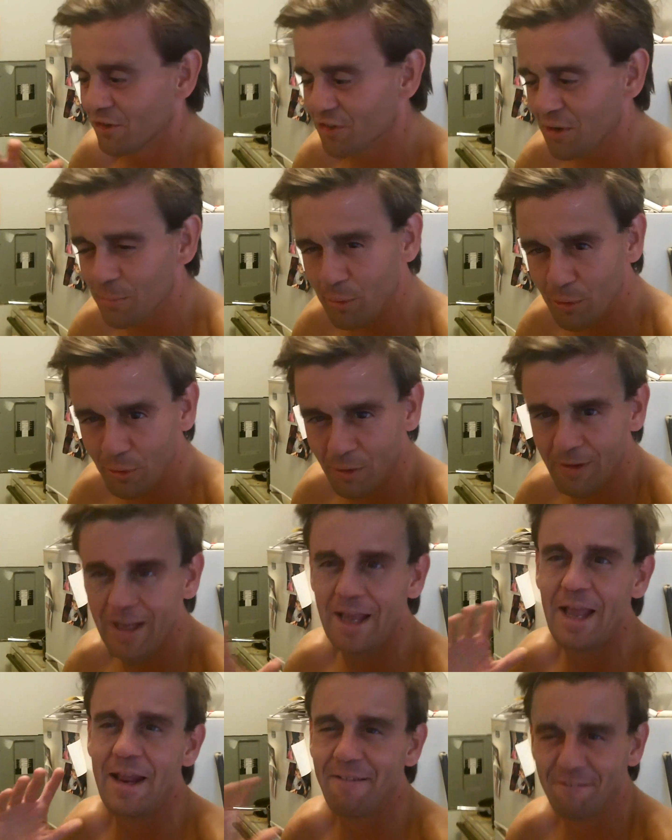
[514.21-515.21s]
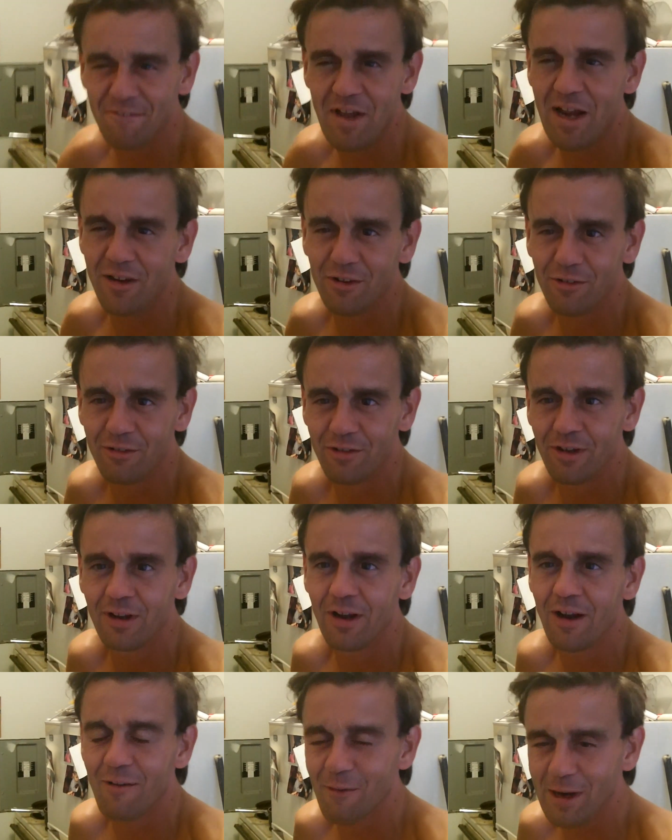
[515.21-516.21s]
Simple and effective.
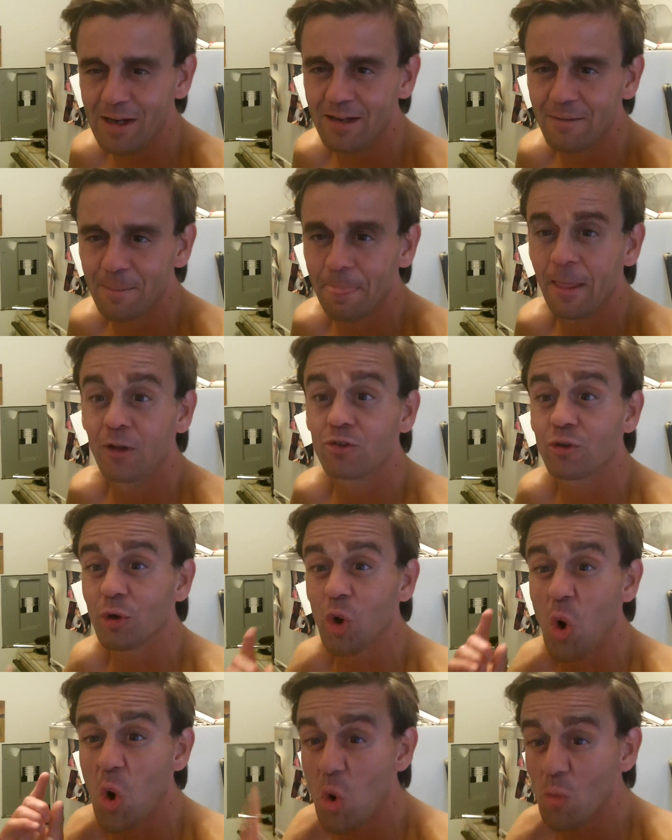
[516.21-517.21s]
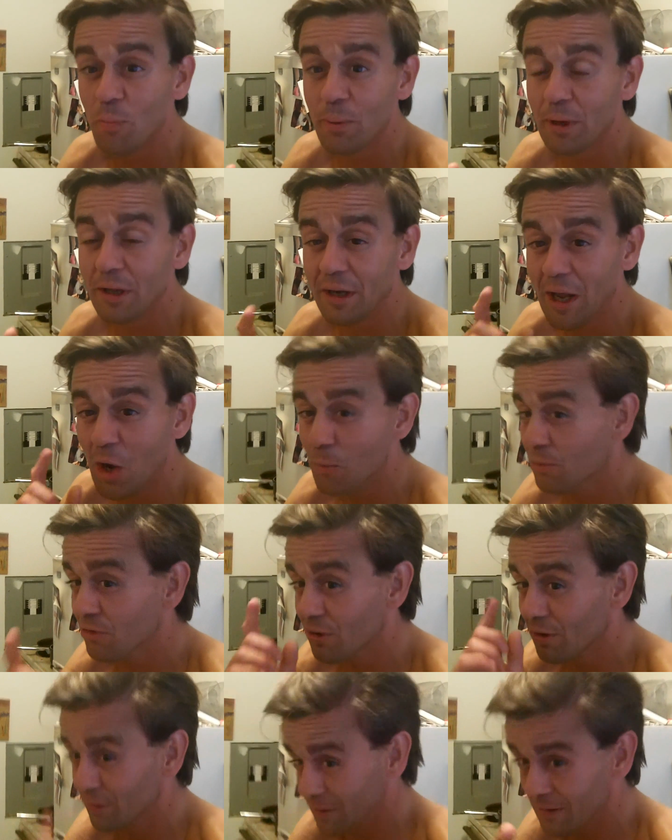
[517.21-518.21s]
All right? So I hope it
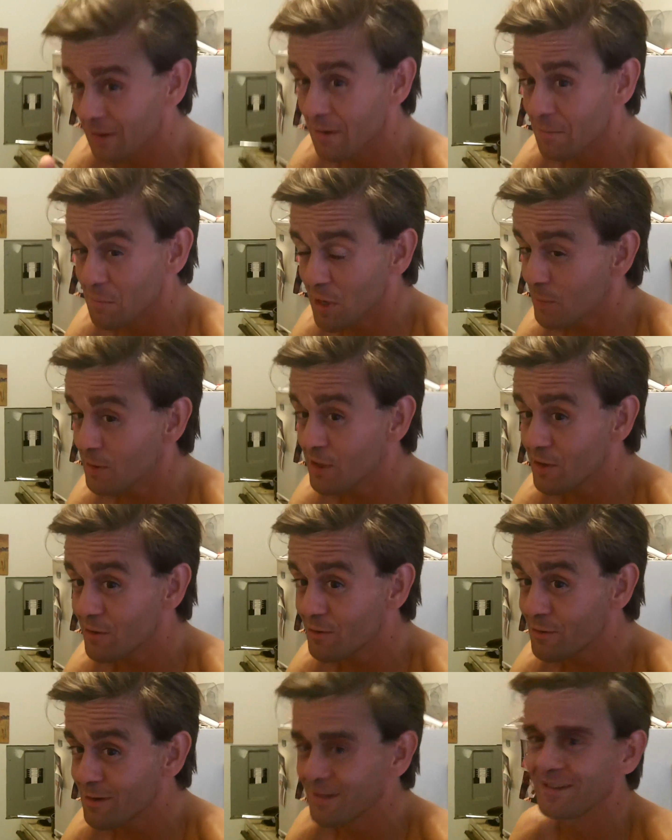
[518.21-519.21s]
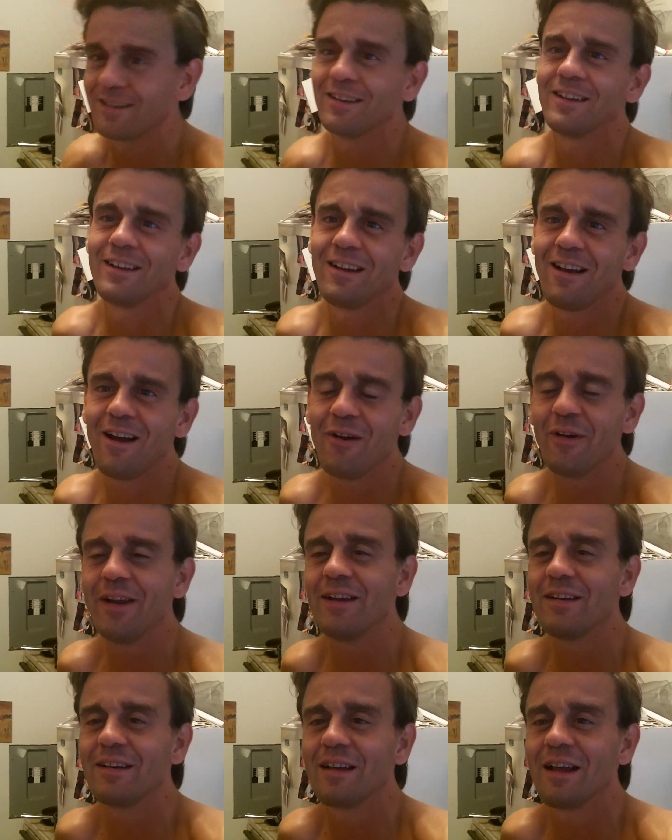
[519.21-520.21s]
helps maybe you. All
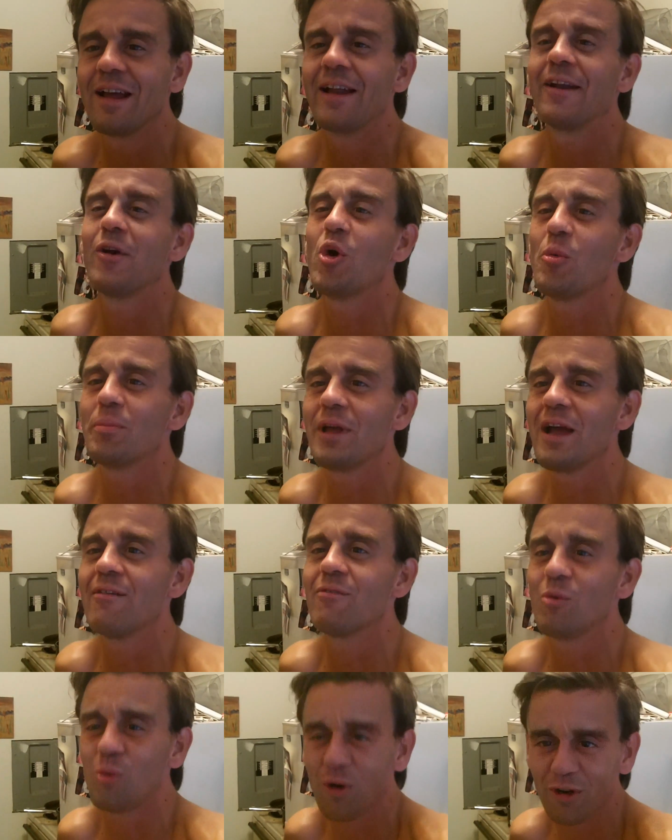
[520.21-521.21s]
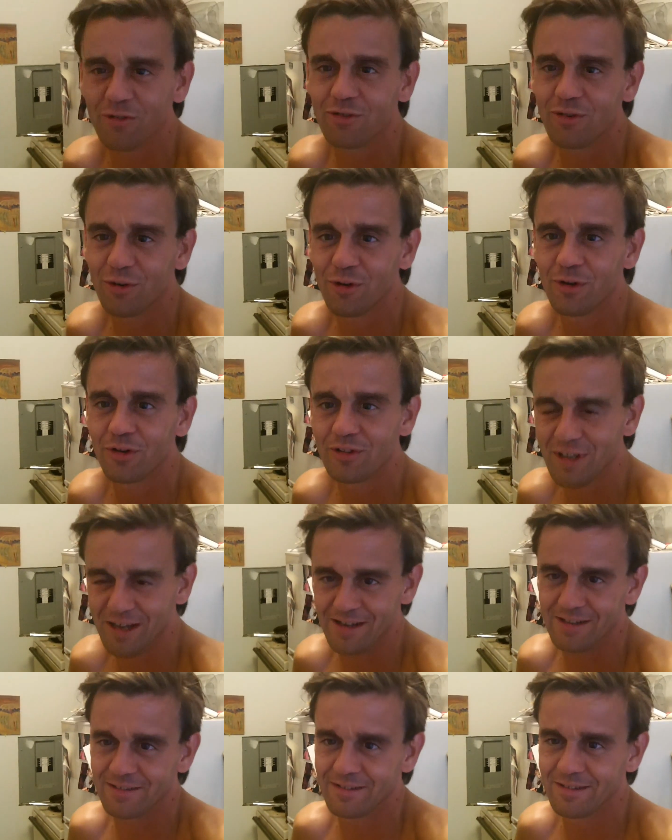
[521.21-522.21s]
right? And I hope you have a wonderful
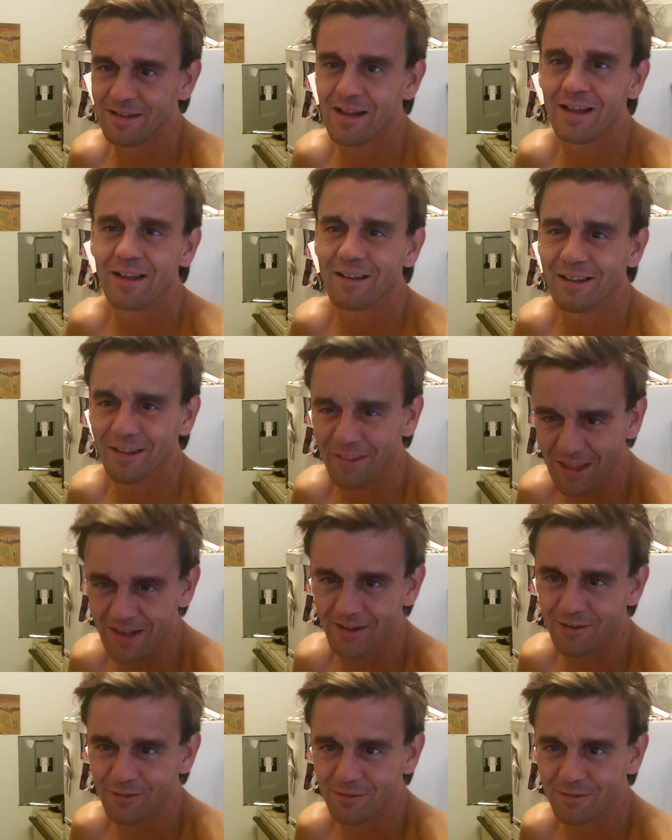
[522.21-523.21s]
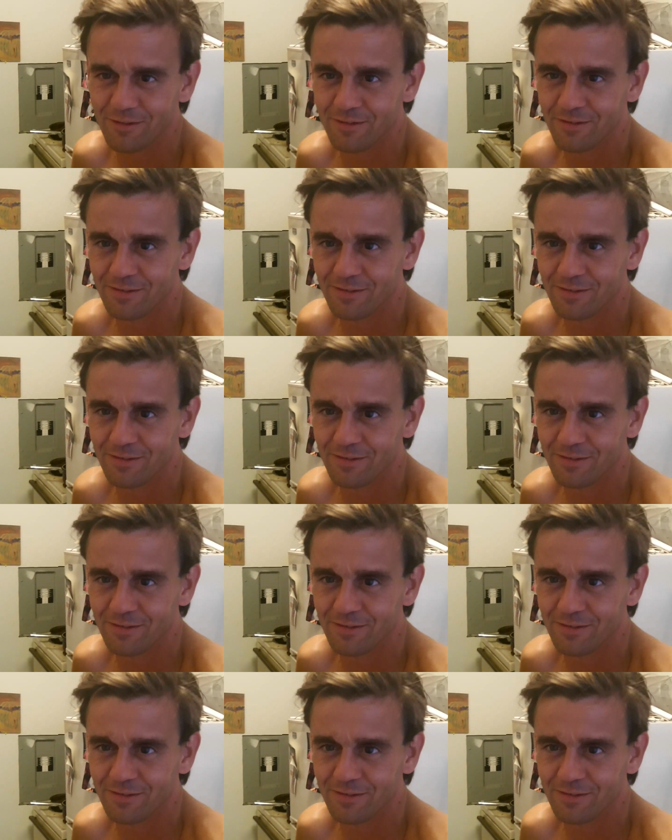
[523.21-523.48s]
day. Thank you.